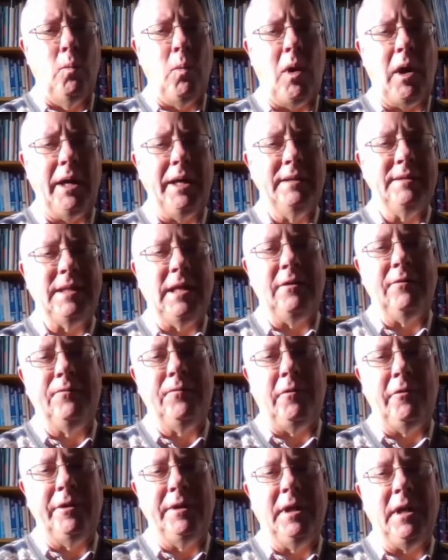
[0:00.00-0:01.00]
Why is
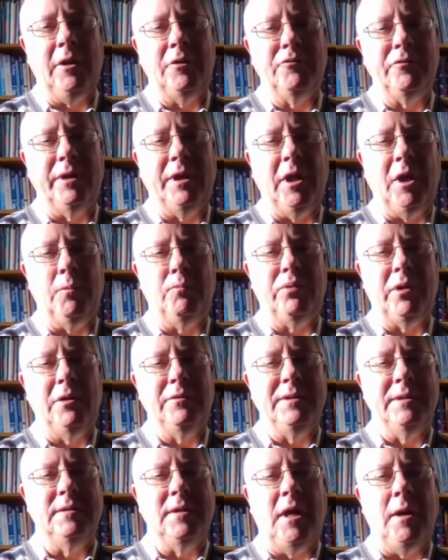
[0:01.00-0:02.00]
that foreign country going to
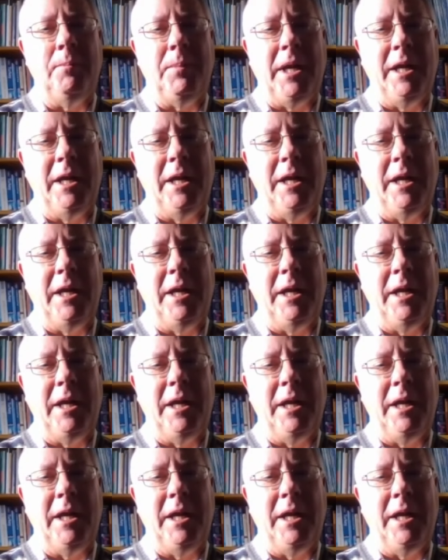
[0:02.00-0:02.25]
process our